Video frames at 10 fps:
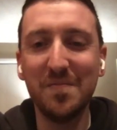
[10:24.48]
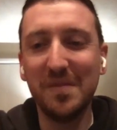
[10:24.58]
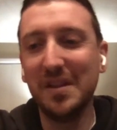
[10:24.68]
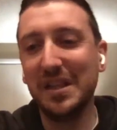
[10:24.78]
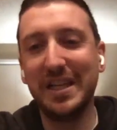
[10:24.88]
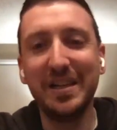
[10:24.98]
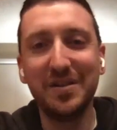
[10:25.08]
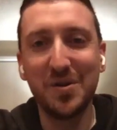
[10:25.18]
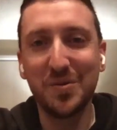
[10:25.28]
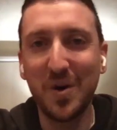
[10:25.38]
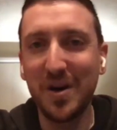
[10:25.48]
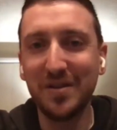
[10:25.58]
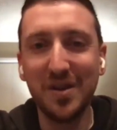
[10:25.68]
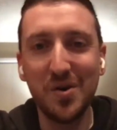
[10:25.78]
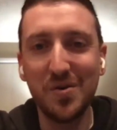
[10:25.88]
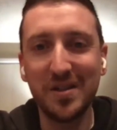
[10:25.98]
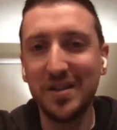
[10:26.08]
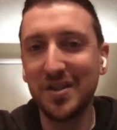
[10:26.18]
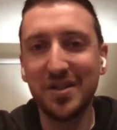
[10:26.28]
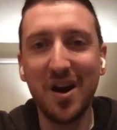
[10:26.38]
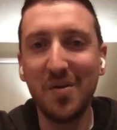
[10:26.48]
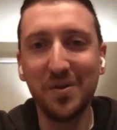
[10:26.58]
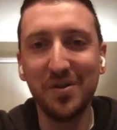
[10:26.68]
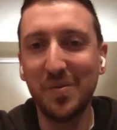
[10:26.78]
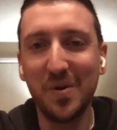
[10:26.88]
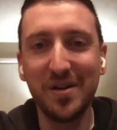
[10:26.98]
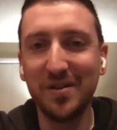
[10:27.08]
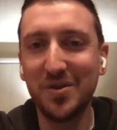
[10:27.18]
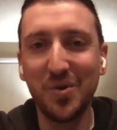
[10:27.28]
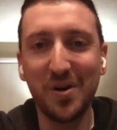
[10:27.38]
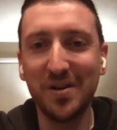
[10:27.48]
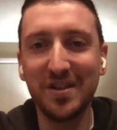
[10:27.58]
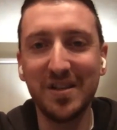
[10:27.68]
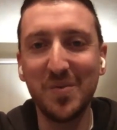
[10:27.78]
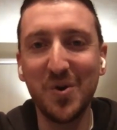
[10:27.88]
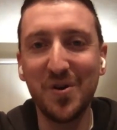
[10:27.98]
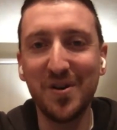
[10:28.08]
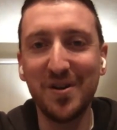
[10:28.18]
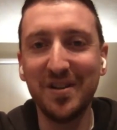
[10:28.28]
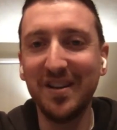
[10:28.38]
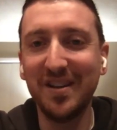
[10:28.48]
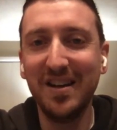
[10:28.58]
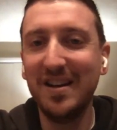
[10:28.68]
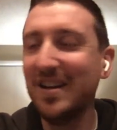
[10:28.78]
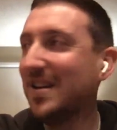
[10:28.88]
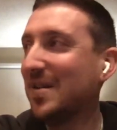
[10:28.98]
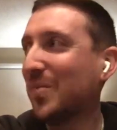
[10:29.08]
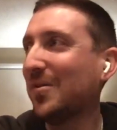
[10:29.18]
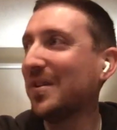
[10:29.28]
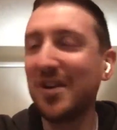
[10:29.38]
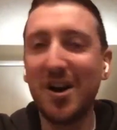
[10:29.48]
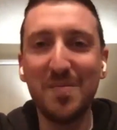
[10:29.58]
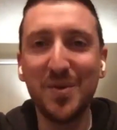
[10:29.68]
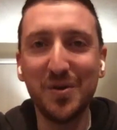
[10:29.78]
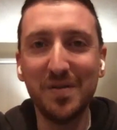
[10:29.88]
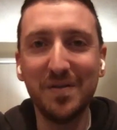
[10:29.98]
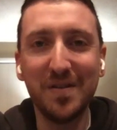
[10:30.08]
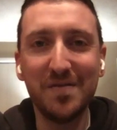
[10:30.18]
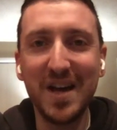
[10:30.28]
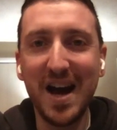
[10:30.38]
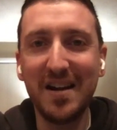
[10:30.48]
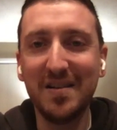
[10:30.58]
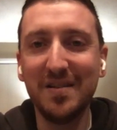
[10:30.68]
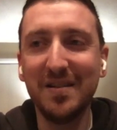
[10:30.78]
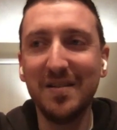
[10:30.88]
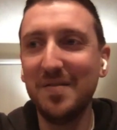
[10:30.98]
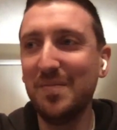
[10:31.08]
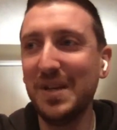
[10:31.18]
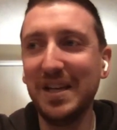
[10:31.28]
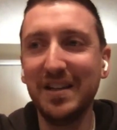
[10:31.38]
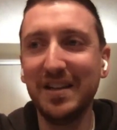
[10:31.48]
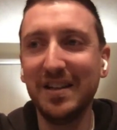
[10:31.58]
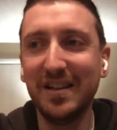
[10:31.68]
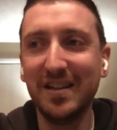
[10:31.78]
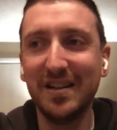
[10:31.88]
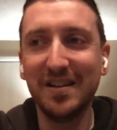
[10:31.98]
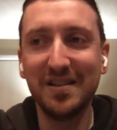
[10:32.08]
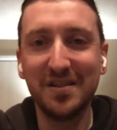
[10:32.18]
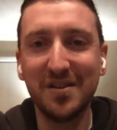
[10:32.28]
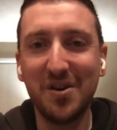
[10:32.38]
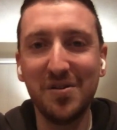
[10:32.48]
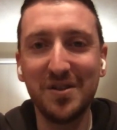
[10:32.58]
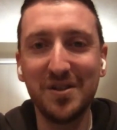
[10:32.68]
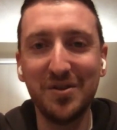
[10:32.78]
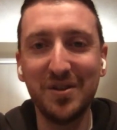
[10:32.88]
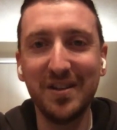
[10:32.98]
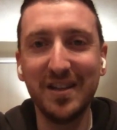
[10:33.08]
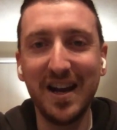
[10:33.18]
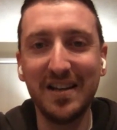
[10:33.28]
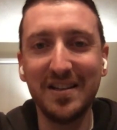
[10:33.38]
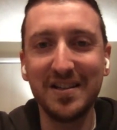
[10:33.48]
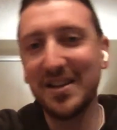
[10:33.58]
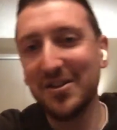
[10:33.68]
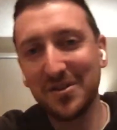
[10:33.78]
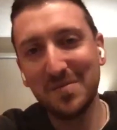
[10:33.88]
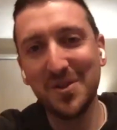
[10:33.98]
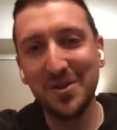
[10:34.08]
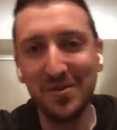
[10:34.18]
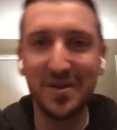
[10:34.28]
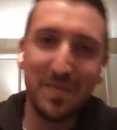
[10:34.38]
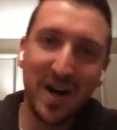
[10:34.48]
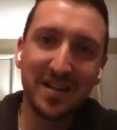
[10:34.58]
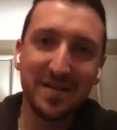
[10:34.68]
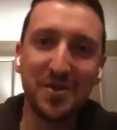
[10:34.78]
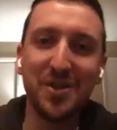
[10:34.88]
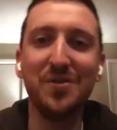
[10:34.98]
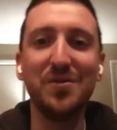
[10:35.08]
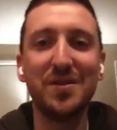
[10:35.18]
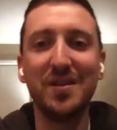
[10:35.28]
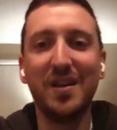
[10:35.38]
leaning towards wearing those and just not really wearing the Jordans anymore. And probably a combo of that and being a college student that had to sell some shoes to buy some shoes.